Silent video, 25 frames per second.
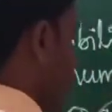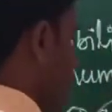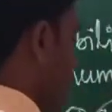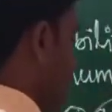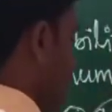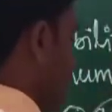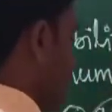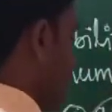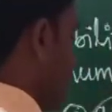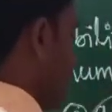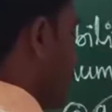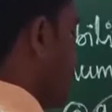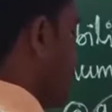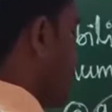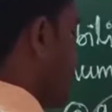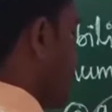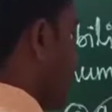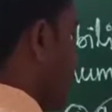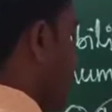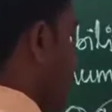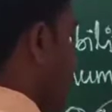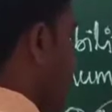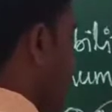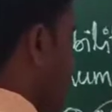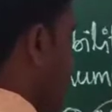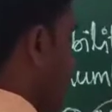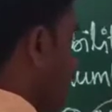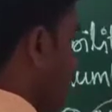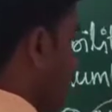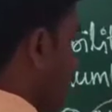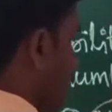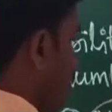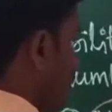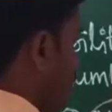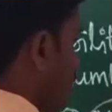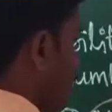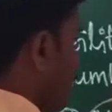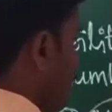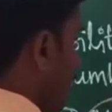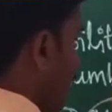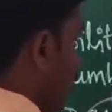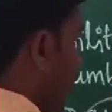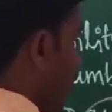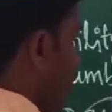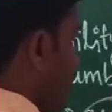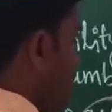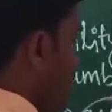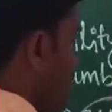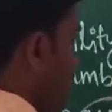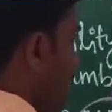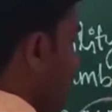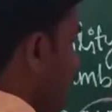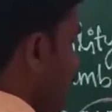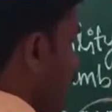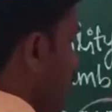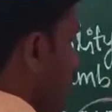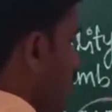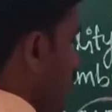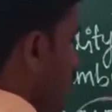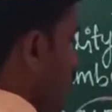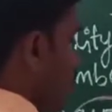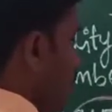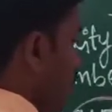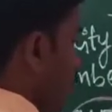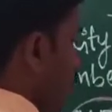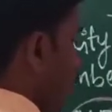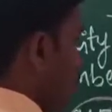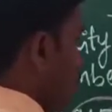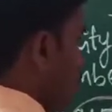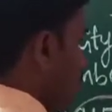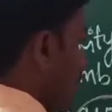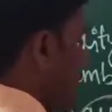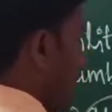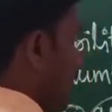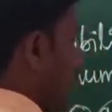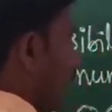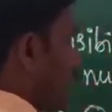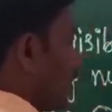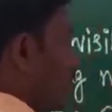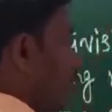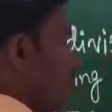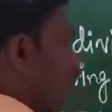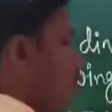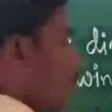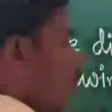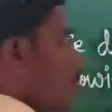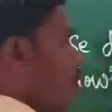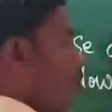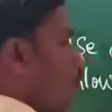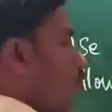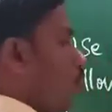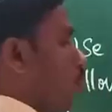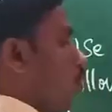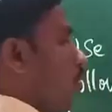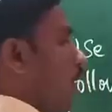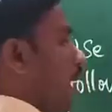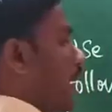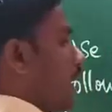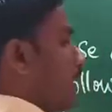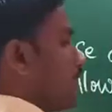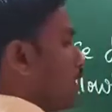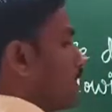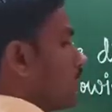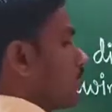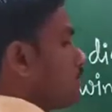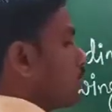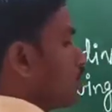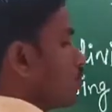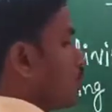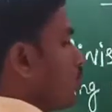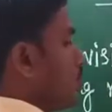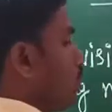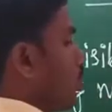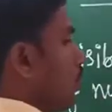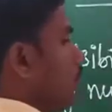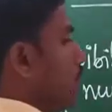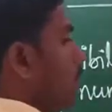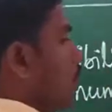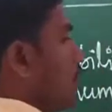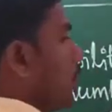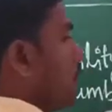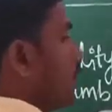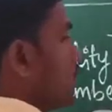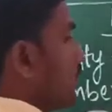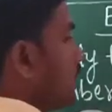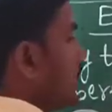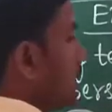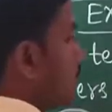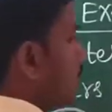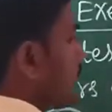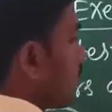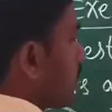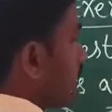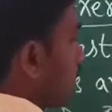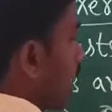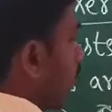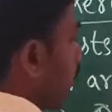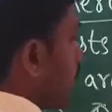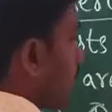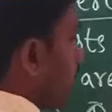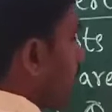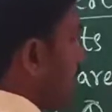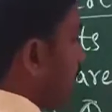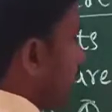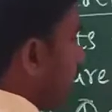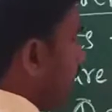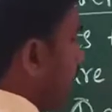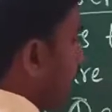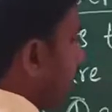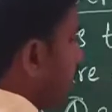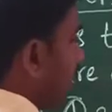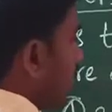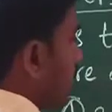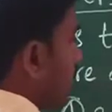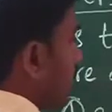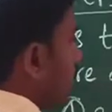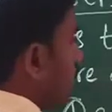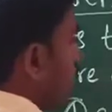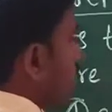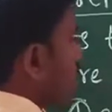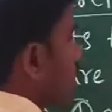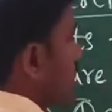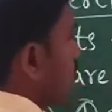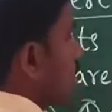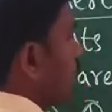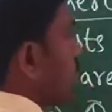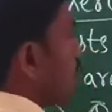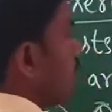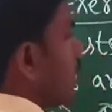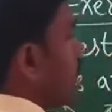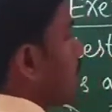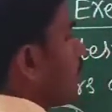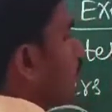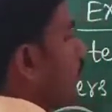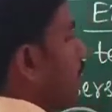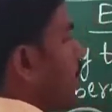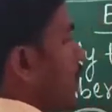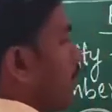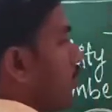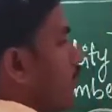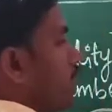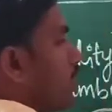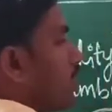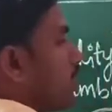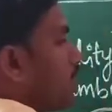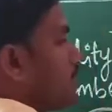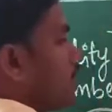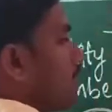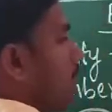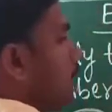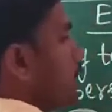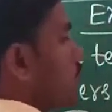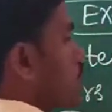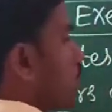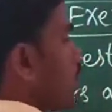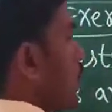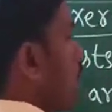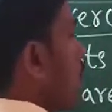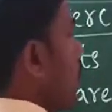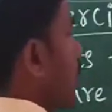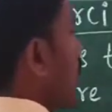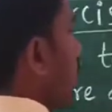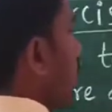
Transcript: is divisible by 25 means we get 1. So this number 18,025 is also